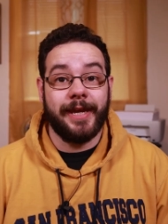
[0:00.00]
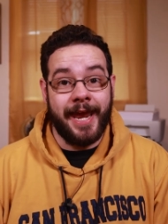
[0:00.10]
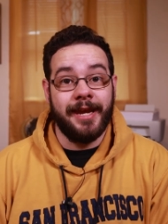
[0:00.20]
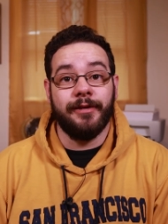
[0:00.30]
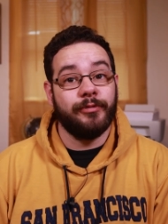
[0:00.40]

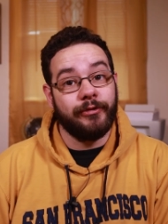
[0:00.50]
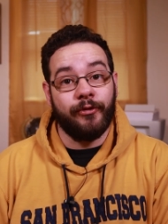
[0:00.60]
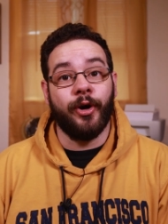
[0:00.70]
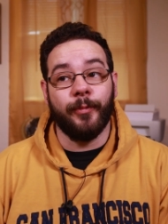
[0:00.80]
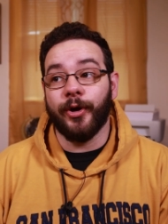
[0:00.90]
Cain, the
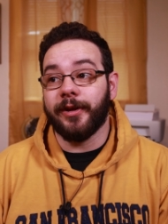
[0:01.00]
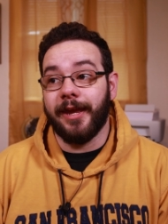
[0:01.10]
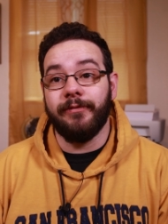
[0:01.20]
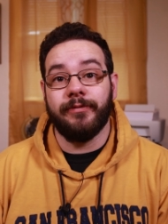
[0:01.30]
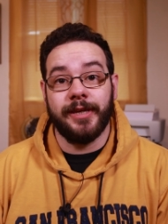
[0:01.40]
farmer,
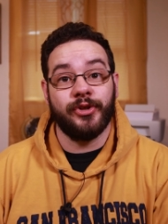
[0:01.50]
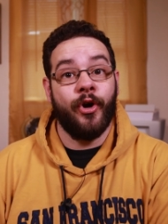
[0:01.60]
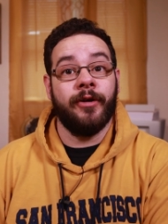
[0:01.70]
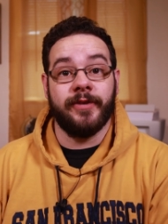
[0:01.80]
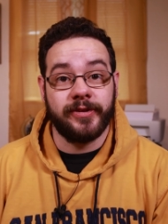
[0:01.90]
gave his
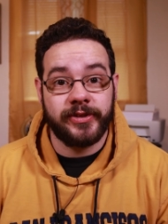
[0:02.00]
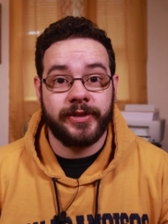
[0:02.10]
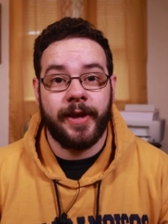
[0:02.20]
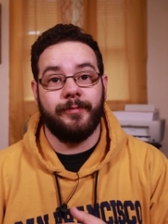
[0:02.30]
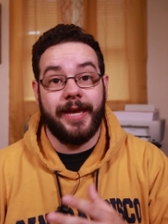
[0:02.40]

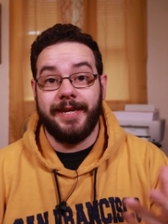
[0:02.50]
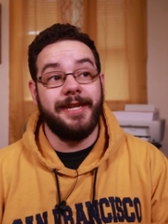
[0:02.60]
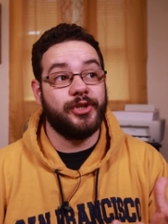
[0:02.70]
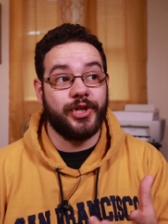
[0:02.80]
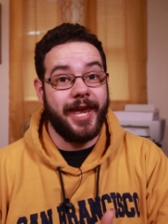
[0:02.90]
harvest. They
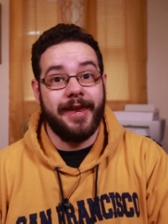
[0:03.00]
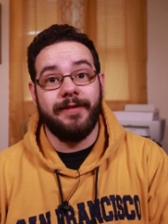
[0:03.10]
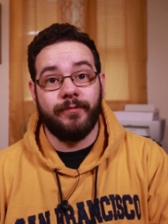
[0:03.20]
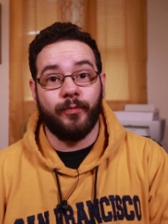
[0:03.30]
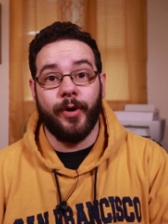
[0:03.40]
each
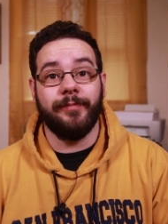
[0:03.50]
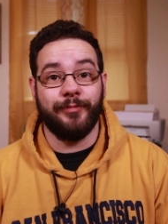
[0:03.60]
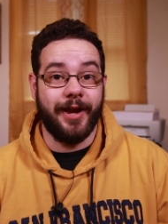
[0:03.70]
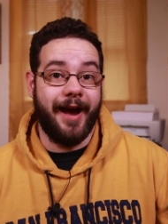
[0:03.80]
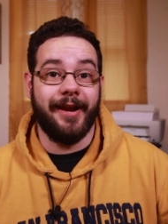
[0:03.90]
gave
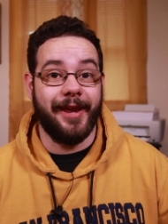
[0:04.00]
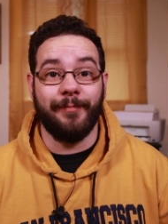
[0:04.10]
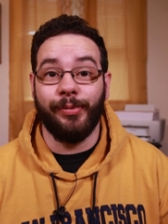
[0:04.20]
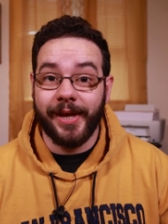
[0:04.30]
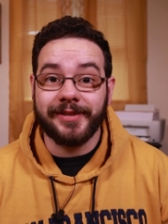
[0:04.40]
what God
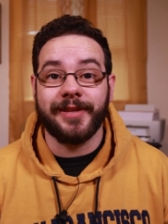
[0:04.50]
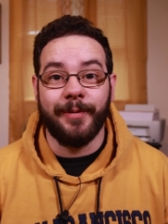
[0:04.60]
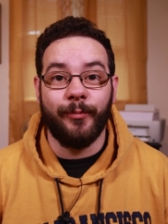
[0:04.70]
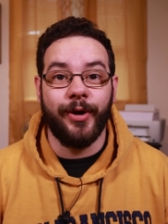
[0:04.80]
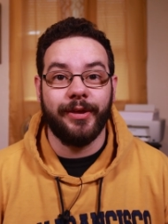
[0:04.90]
had blessed
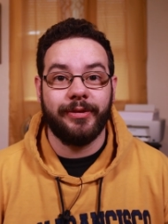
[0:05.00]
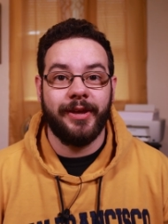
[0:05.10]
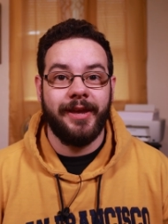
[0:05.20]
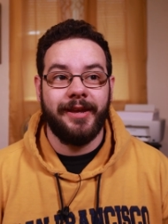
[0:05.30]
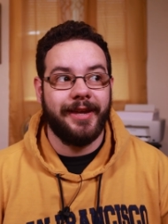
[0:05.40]
them with.
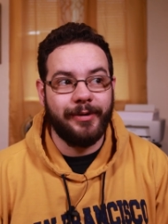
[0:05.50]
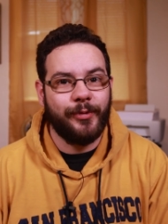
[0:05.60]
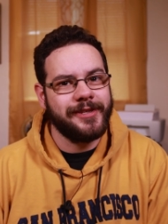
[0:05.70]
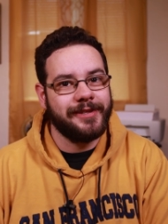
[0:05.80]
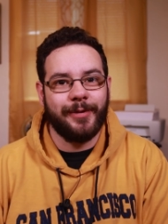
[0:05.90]
And it
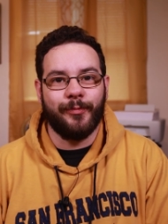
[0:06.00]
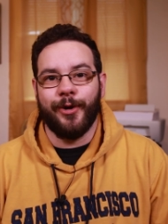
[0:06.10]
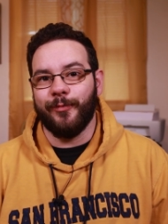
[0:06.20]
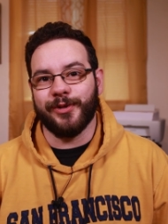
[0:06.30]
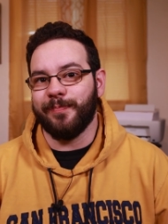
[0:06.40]
wasn't that
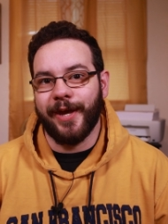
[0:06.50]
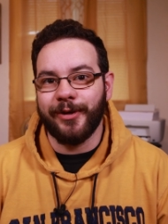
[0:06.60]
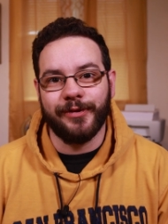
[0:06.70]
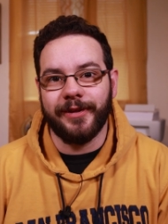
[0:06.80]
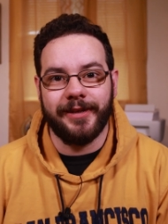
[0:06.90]
one was
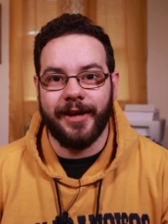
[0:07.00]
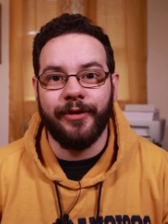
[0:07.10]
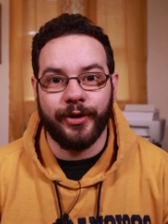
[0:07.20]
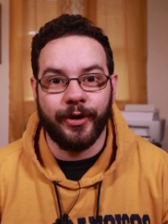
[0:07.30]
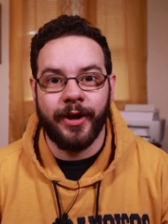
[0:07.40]
better than the
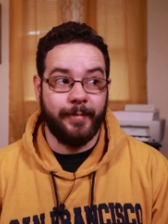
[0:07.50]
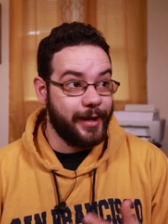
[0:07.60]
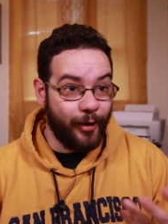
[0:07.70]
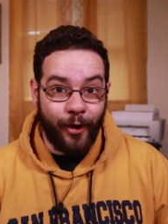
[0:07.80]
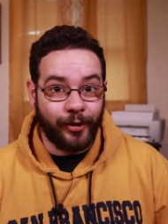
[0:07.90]
other.
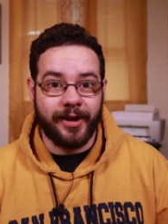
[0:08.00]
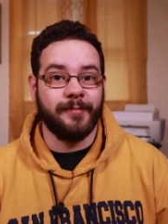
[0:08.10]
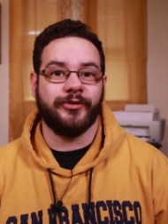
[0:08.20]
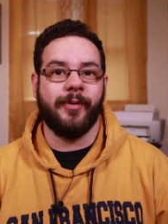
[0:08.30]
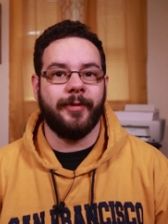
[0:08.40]
It all
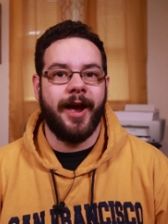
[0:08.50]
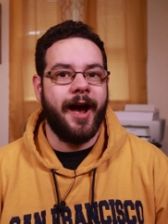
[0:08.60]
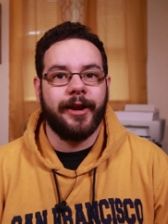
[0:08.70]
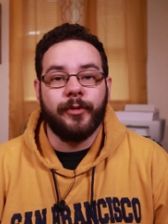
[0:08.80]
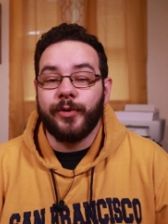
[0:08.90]
comes from
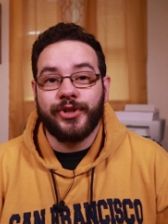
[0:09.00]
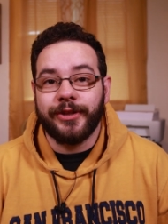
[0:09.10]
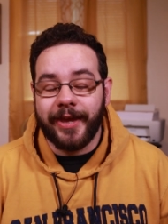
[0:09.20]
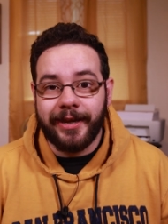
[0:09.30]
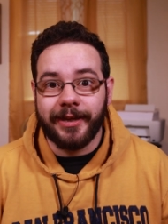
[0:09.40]
God, and we
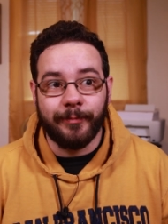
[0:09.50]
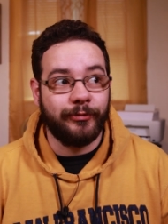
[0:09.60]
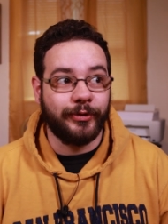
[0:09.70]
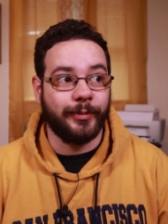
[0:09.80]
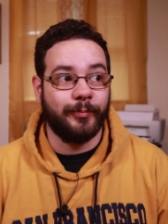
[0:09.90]
should thank Him
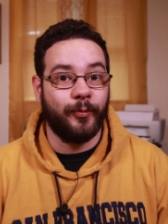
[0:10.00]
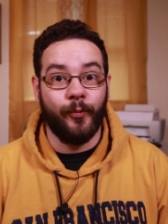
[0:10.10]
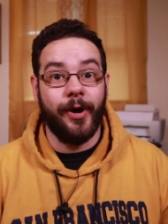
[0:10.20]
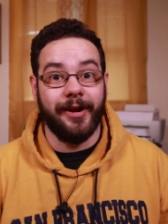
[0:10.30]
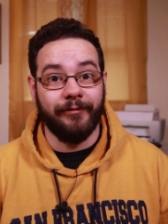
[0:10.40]
for
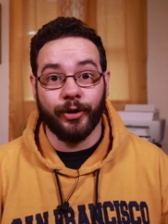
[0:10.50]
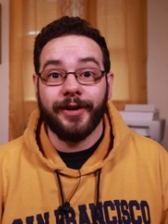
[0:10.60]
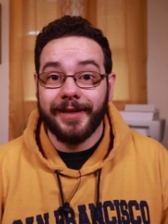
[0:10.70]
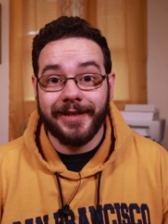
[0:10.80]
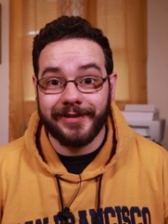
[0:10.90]
whatever
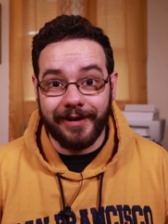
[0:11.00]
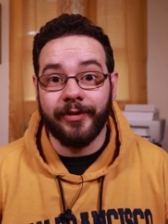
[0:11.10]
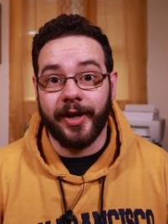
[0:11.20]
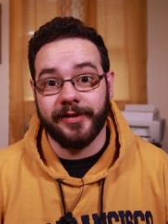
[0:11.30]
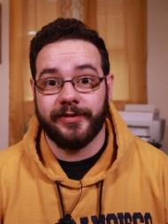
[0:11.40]
He has
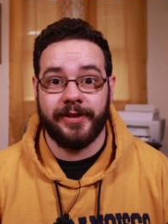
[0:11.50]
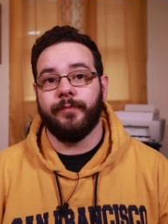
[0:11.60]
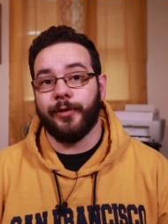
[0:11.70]
given us.